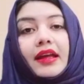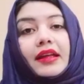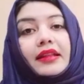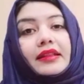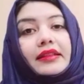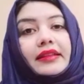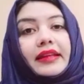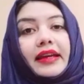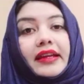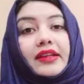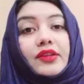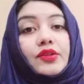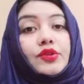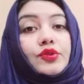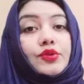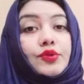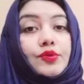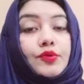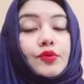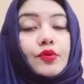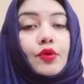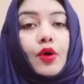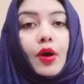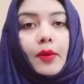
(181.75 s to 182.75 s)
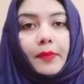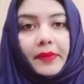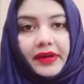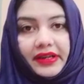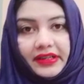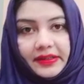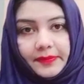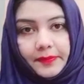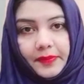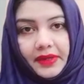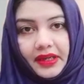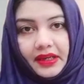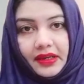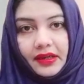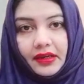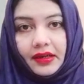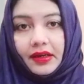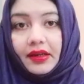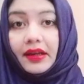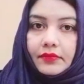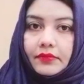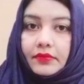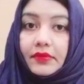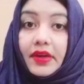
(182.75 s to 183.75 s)
then do comment me.
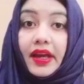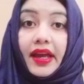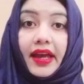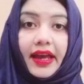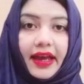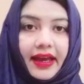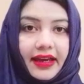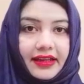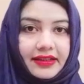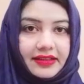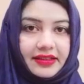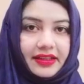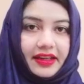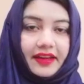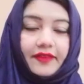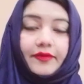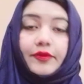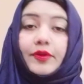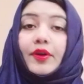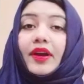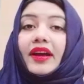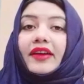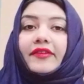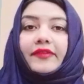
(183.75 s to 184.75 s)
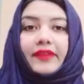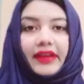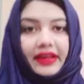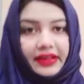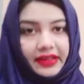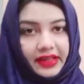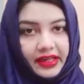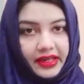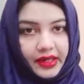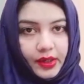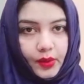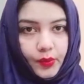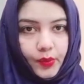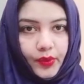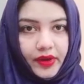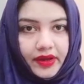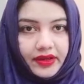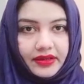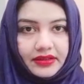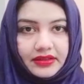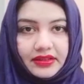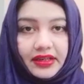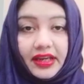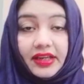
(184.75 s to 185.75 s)
And if you have any
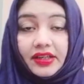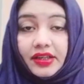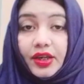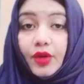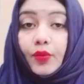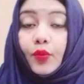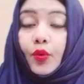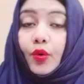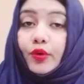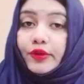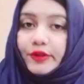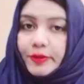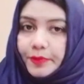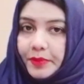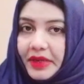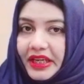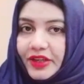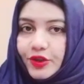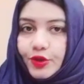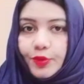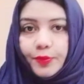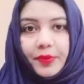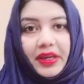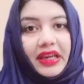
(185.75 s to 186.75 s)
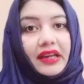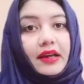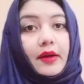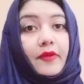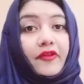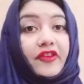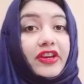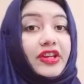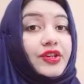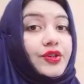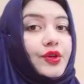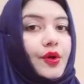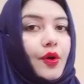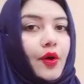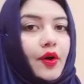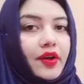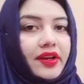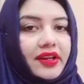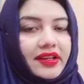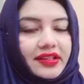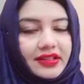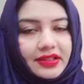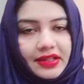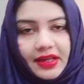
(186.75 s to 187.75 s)
request and you want me to make a video on
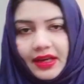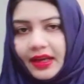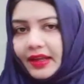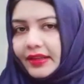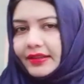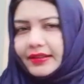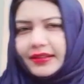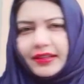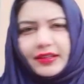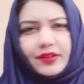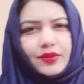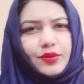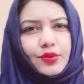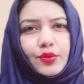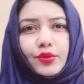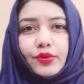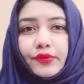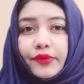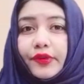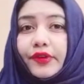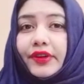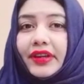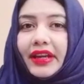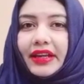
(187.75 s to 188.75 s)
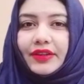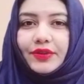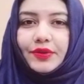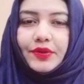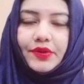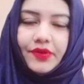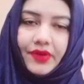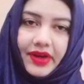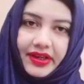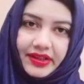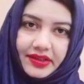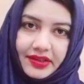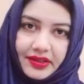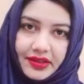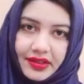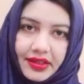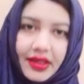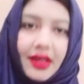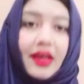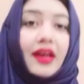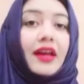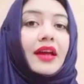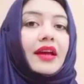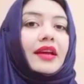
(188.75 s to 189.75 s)
it, then don't forget to write.
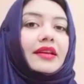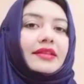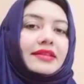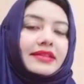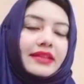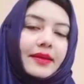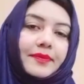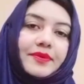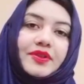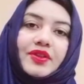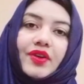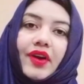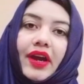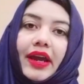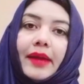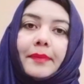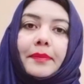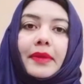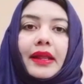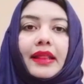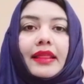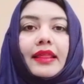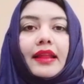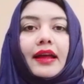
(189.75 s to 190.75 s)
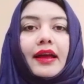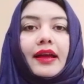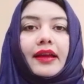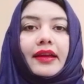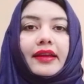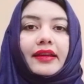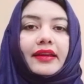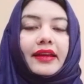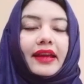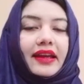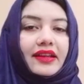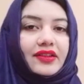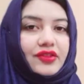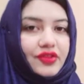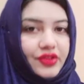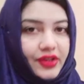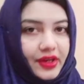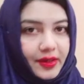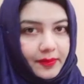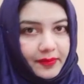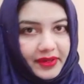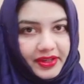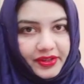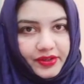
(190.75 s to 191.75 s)
Subscribe, like and share
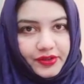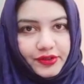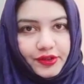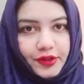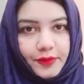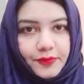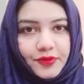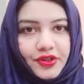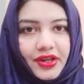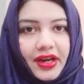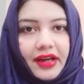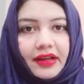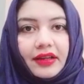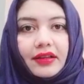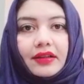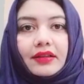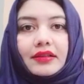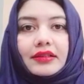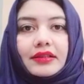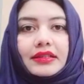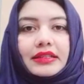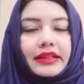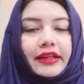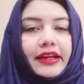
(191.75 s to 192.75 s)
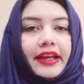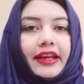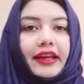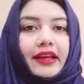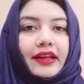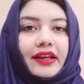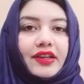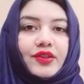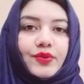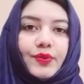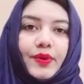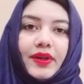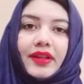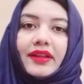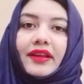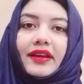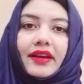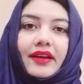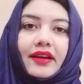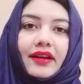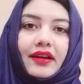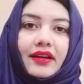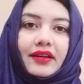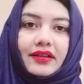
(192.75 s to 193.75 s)
my YouTube channel Study English with
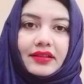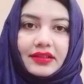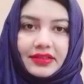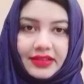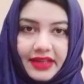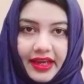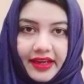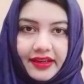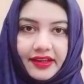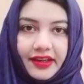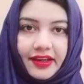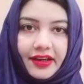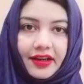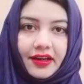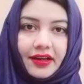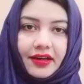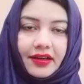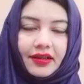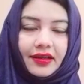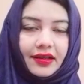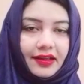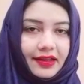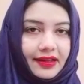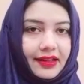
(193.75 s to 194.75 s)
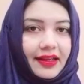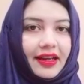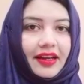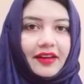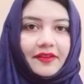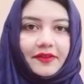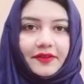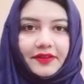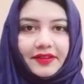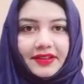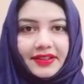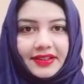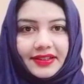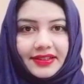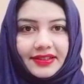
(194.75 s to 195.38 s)
Hira. Take care. Allah Hafiz.